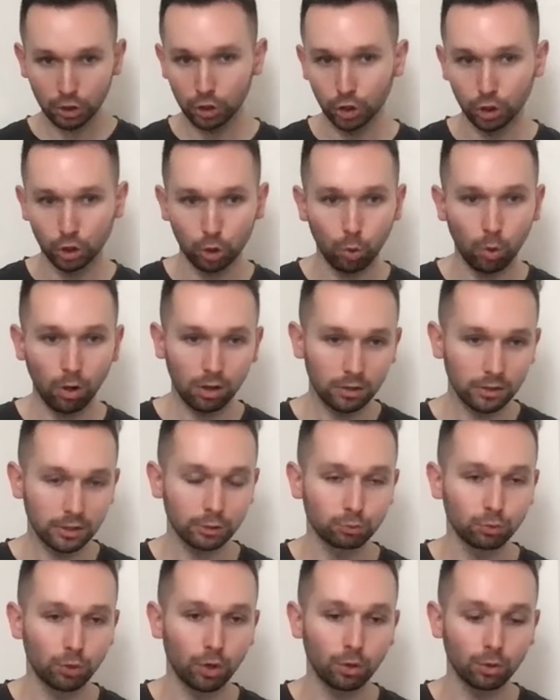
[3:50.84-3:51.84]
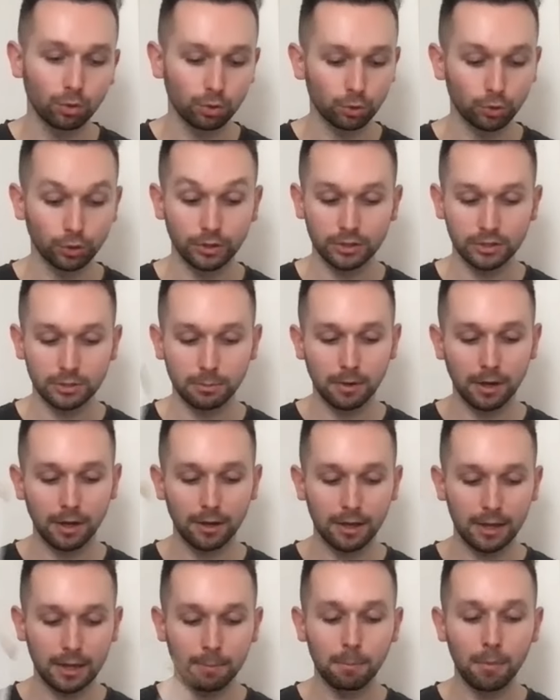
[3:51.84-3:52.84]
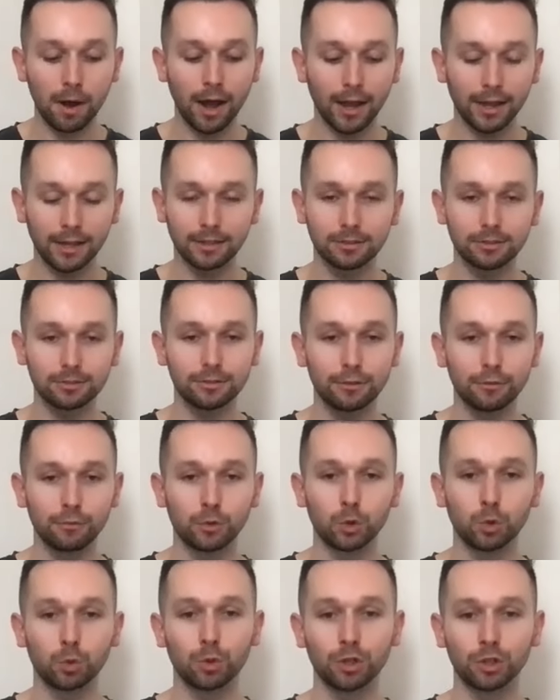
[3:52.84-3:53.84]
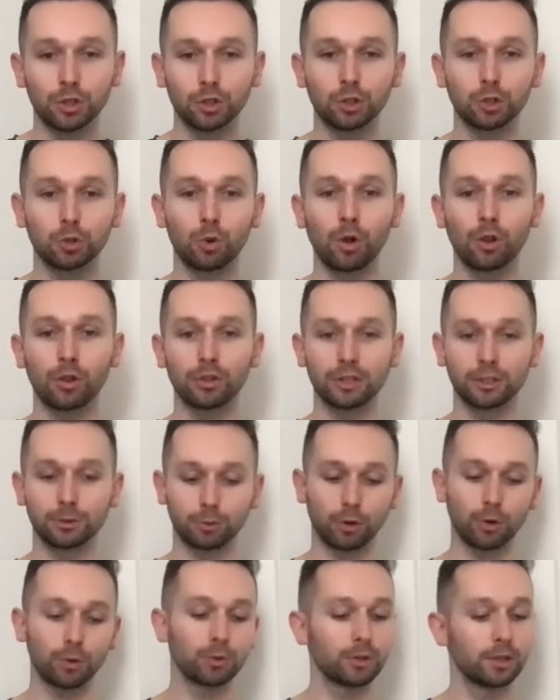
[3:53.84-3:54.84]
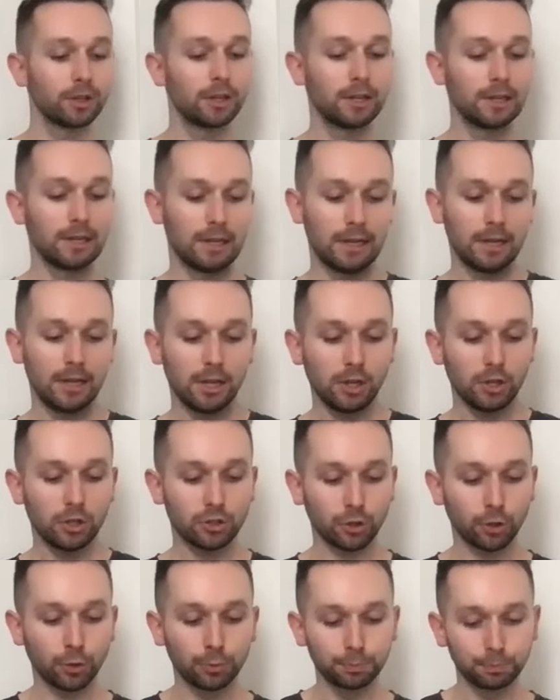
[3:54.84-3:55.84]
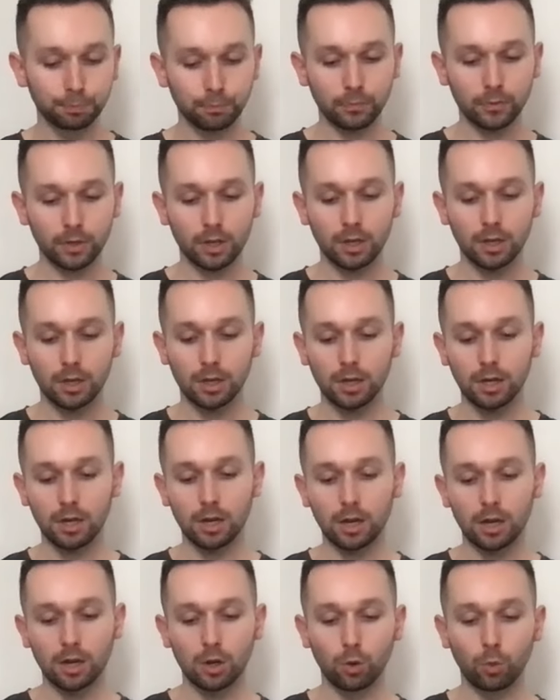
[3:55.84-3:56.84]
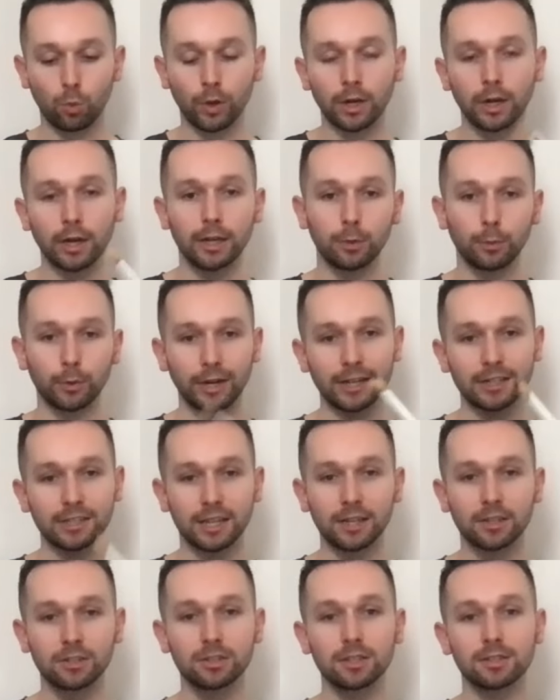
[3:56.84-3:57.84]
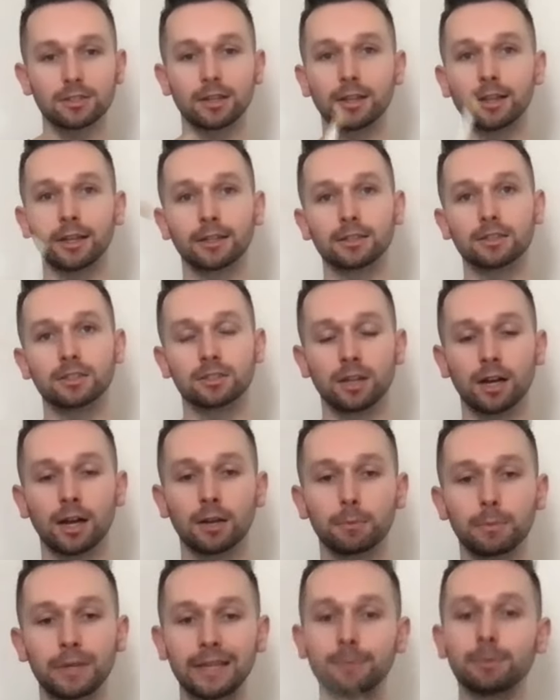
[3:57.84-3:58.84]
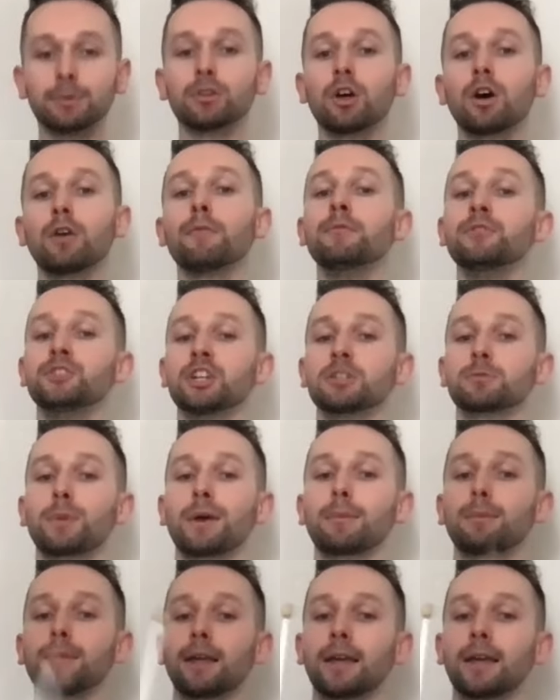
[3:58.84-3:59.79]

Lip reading: good quality roll, or at least in my view, a good quality roll. So when I teach this, I like to start people off just by